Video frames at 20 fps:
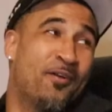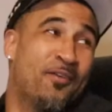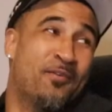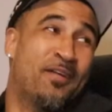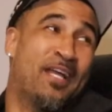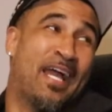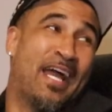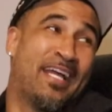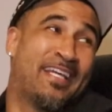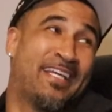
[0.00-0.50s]

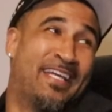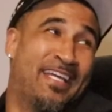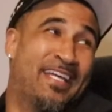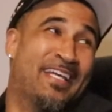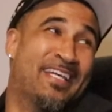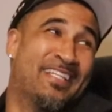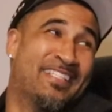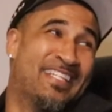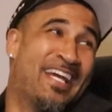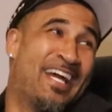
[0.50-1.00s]
brother somewhere.
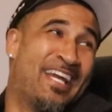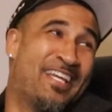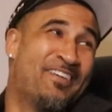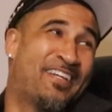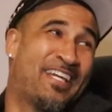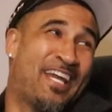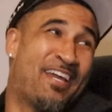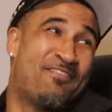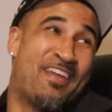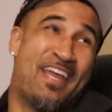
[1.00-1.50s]
Kids, yeah, you,
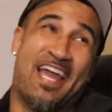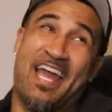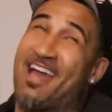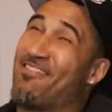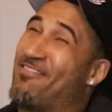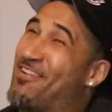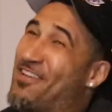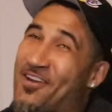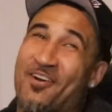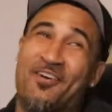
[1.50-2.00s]
you can't be
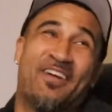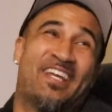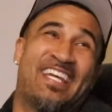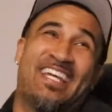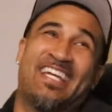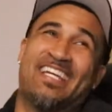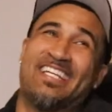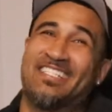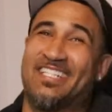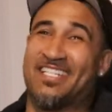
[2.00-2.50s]
having saying? your
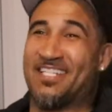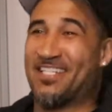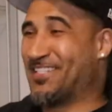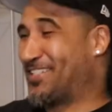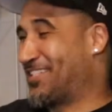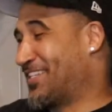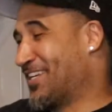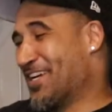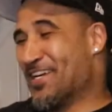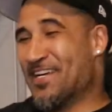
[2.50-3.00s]
kids and
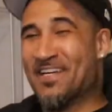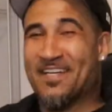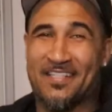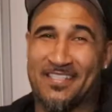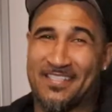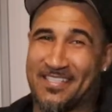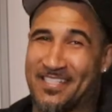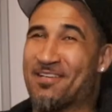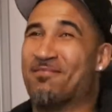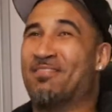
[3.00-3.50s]
your
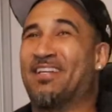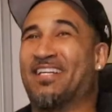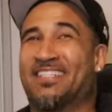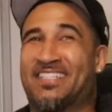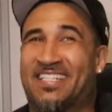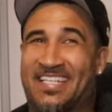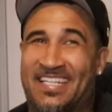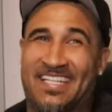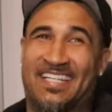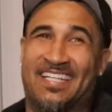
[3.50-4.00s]
yeah.
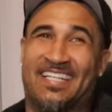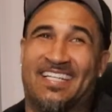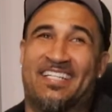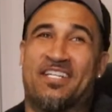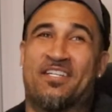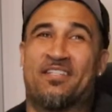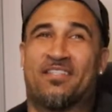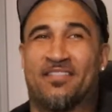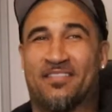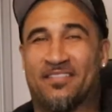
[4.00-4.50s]
siblings'
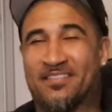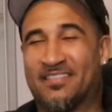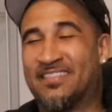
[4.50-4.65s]
kids.